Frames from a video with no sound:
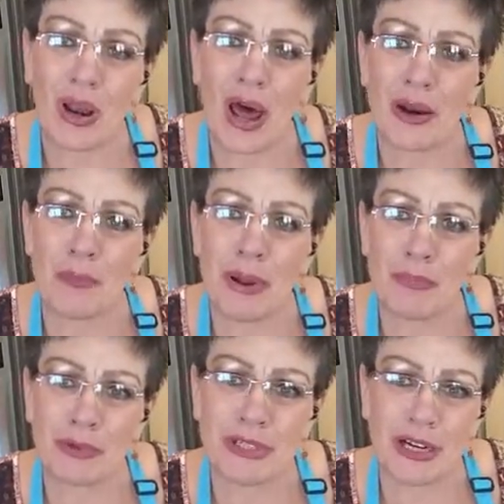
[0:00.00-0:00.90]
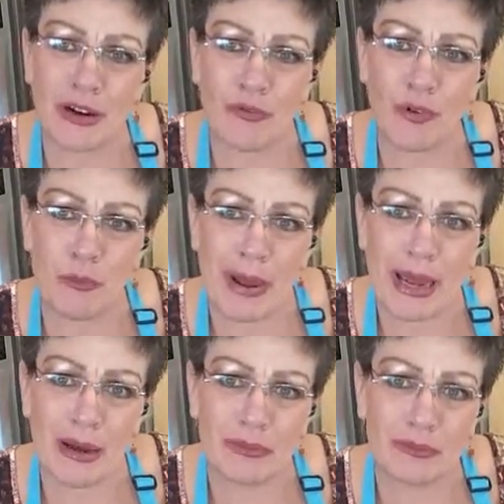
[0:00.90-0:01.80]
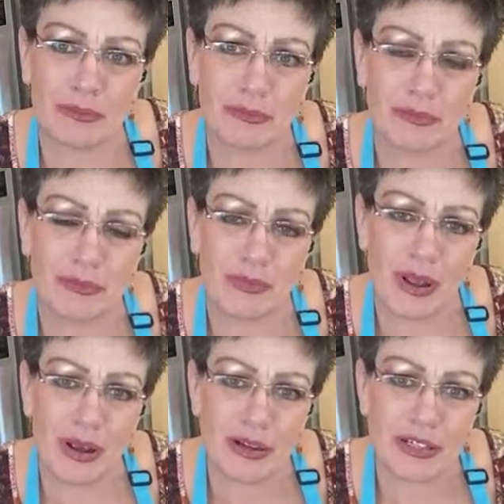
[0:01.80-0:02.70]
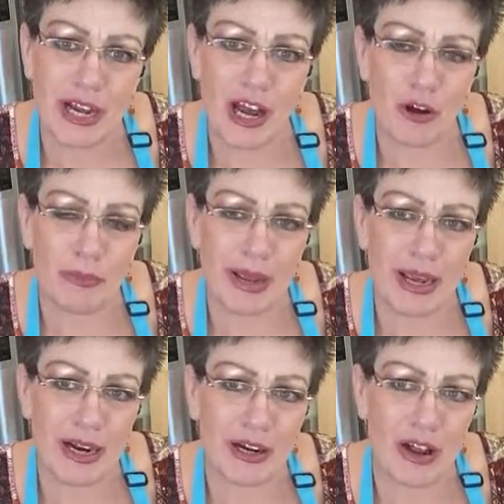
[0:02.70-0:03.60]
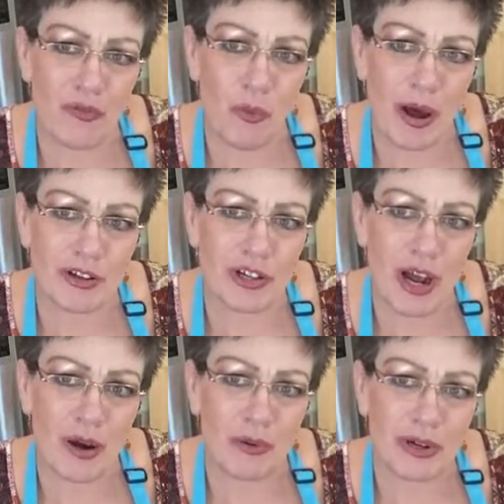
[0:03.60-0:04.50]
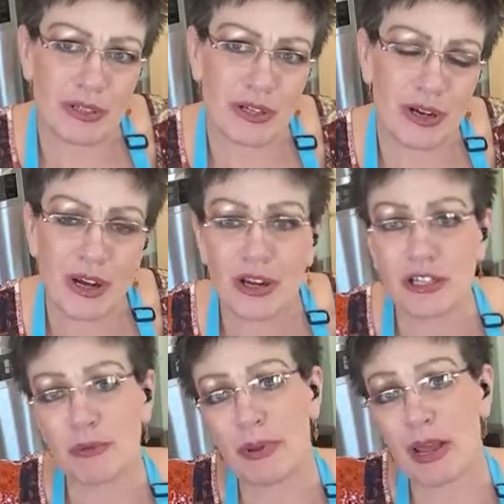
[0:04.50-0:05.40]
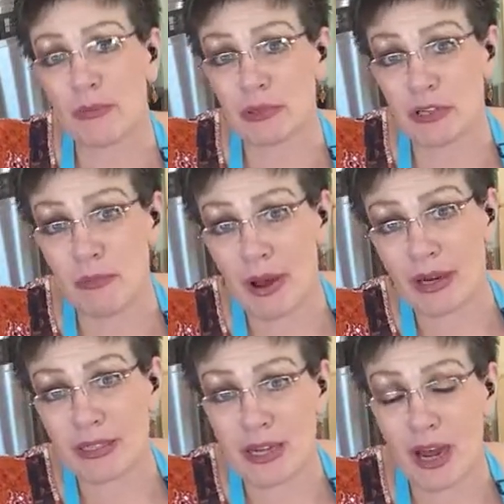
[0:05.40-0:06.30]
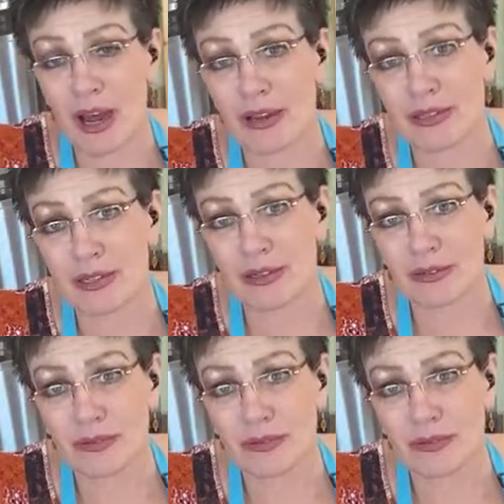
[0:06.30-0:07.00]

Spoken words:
A lot of people did it for me to help me get enough watch hours to be able to monetize.